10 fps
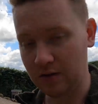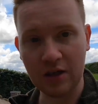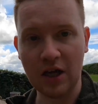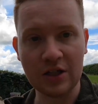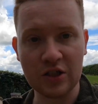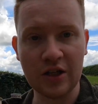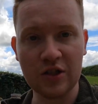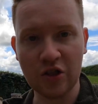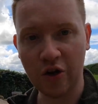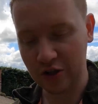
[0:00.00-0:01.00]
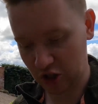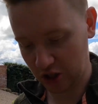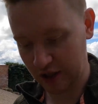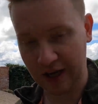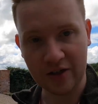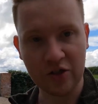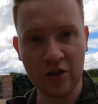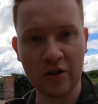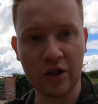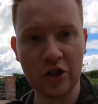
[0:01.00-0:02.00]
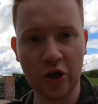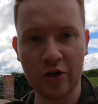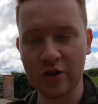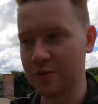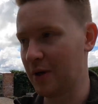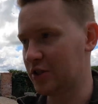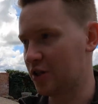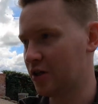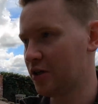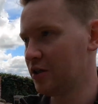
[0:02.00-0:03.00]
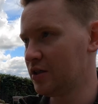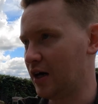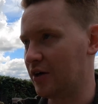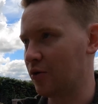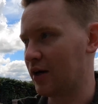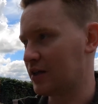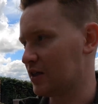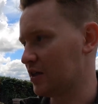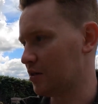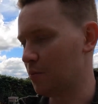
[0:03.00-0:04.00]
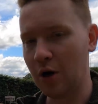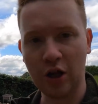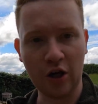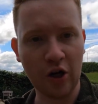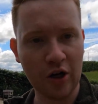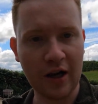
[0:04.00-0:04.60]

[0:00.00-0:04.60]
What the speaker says: it just needs done. It's just an extra insurance measure. I don't like to mollycoddle